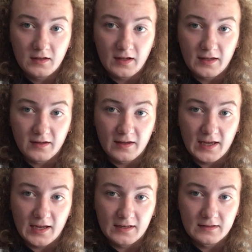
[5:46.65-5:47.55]
A
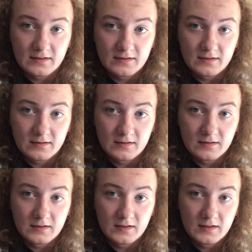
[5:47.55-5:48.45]

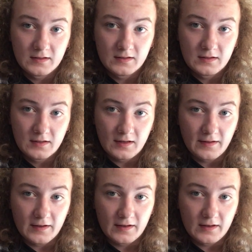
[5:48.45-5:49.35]
again,
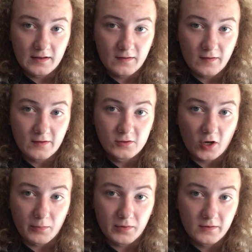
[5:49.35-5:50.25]
and C
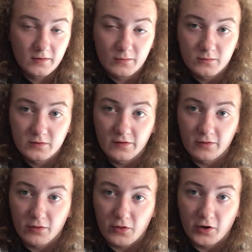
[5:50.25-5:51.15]
sharp, which is
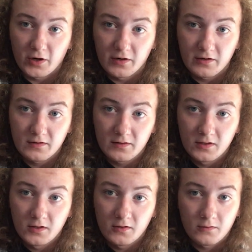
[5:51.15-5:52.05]
your 3rd,
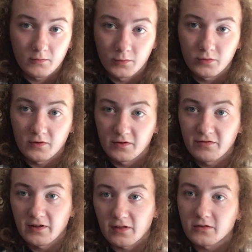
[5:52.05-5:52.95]
root 3rd,
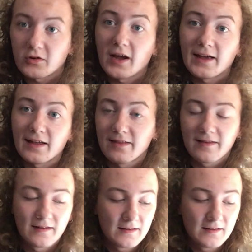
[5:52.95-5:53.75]
5th, triads.